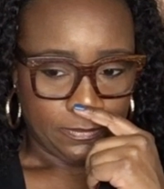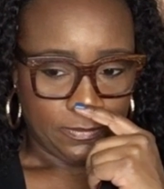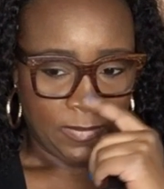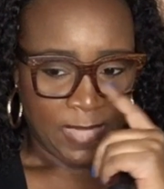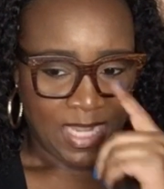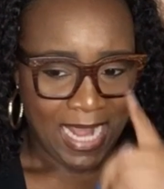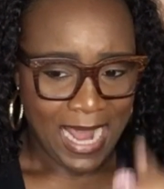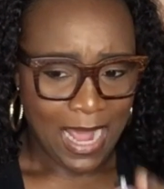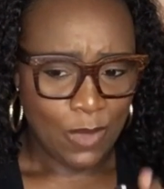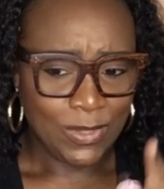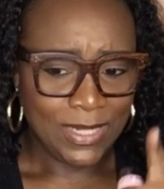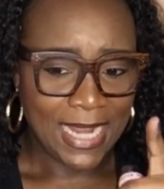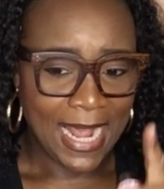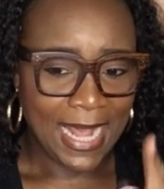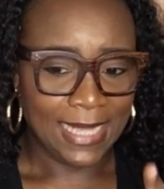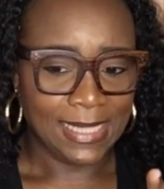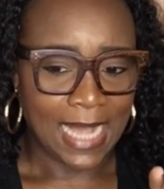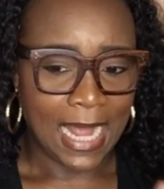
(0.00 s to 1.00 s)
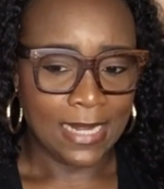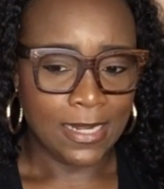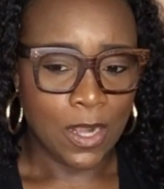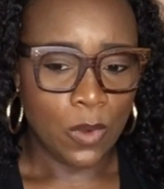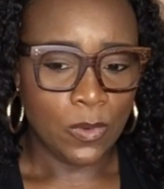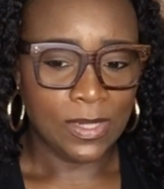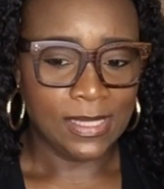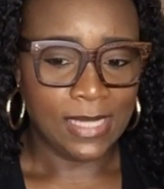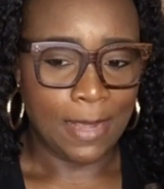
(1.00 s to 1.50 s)
nowadays, I
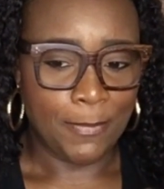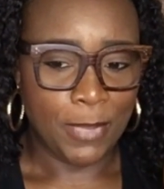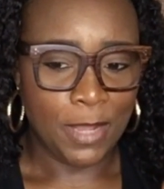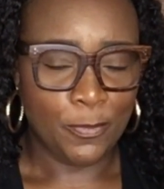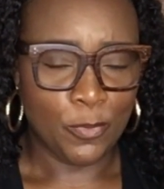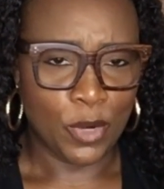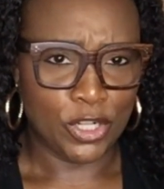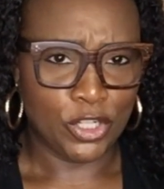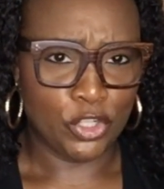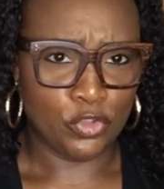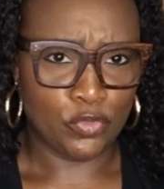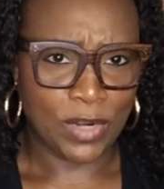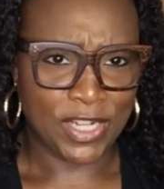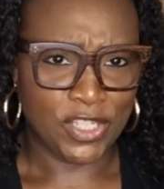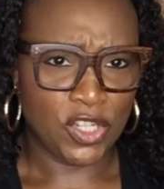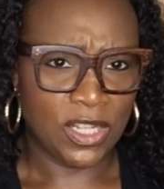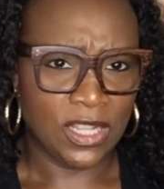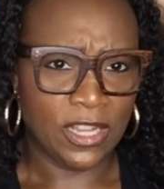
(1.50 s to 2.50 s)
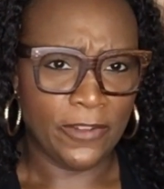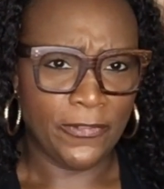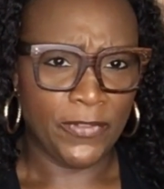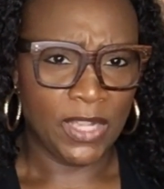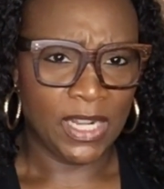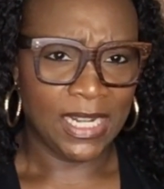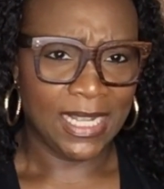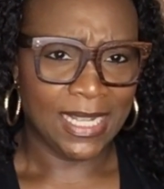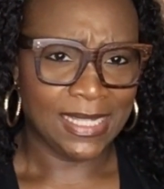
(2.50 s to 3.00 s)
notice that people are stretching their
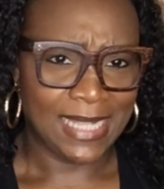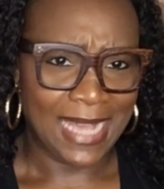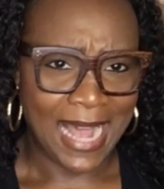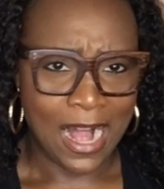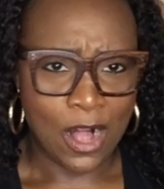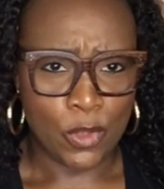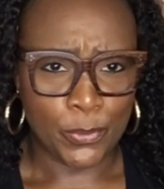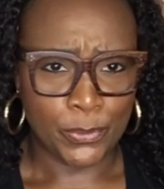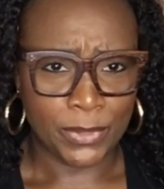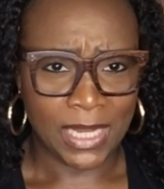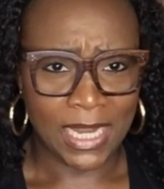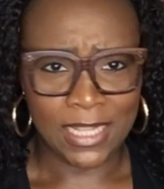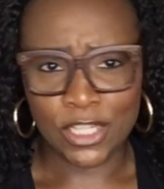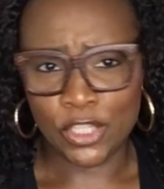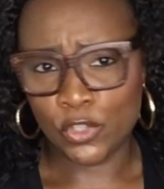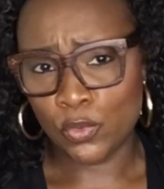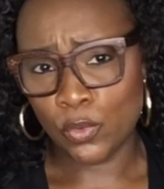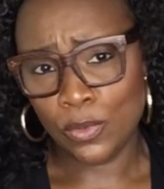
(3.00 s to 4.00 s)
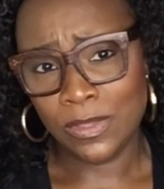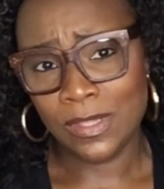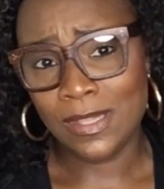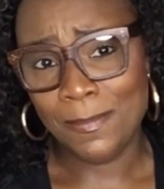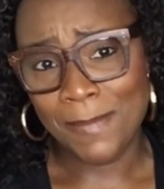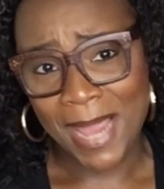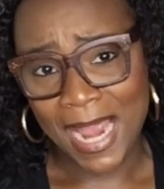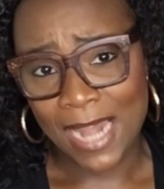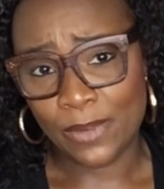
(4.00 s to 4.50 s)
fill-ins out. And the truth of the
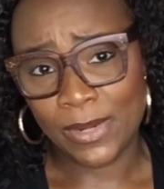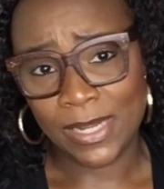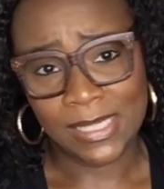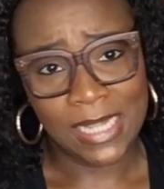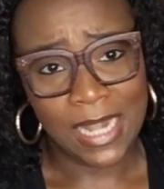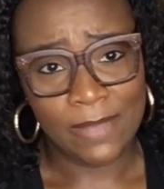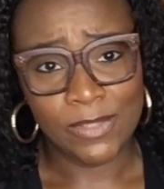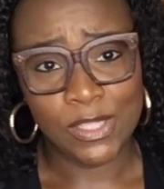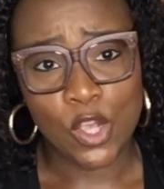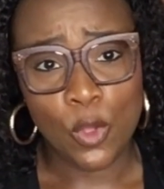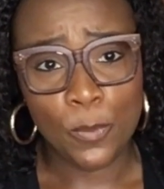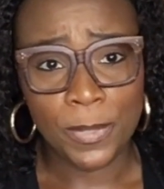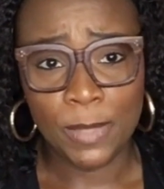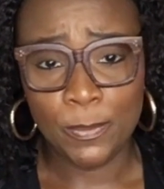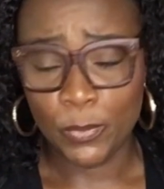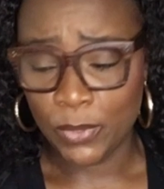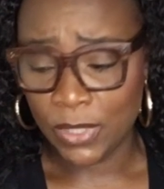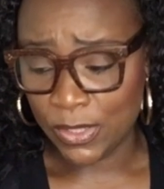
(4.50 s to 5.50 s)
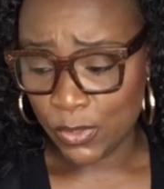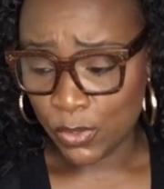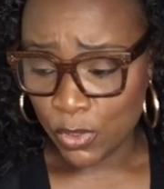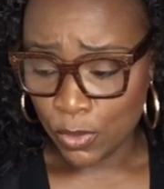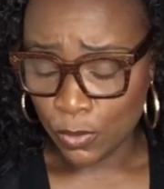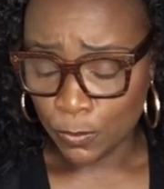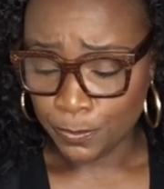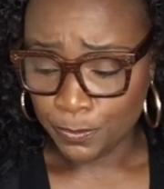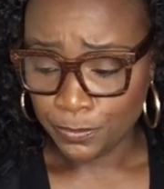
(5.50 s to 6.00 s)
matter is, and I've told people this too,